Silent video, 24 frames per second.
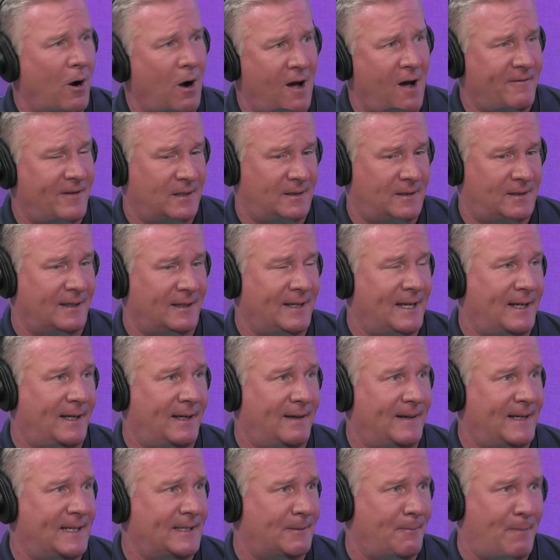
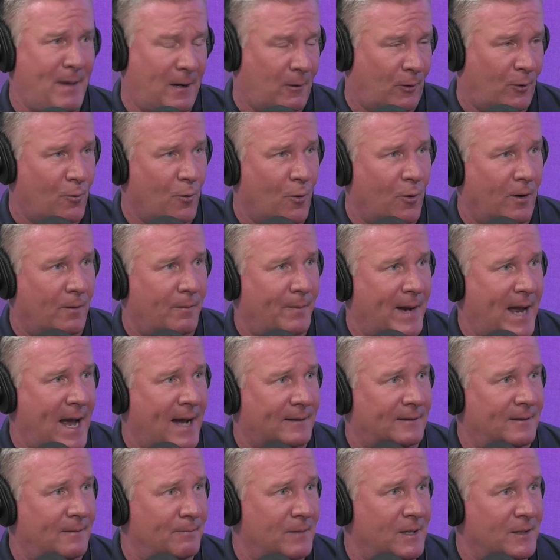Obviously, he's a better
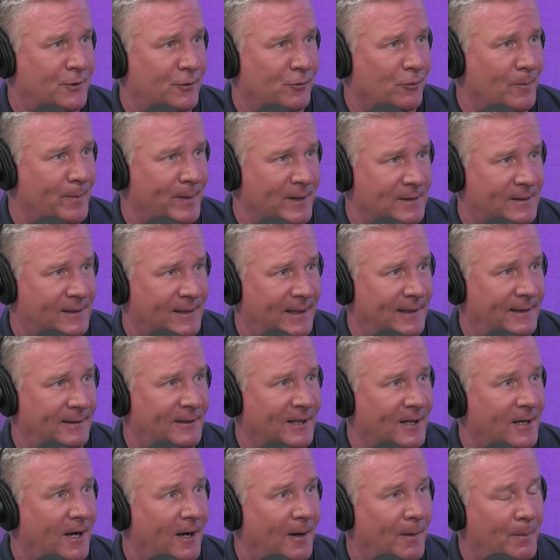quarterback than Mitch Trubisky,
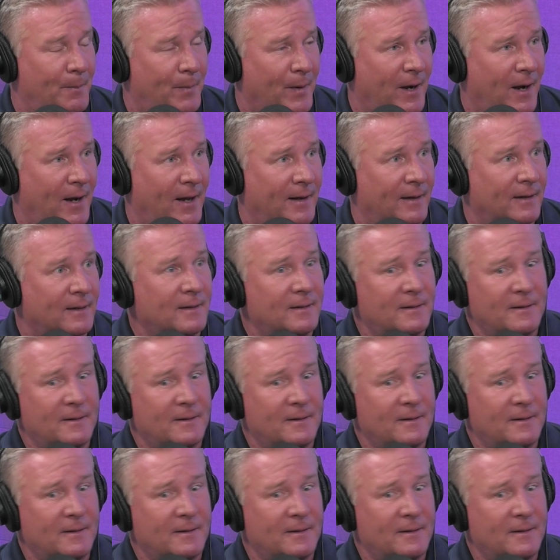but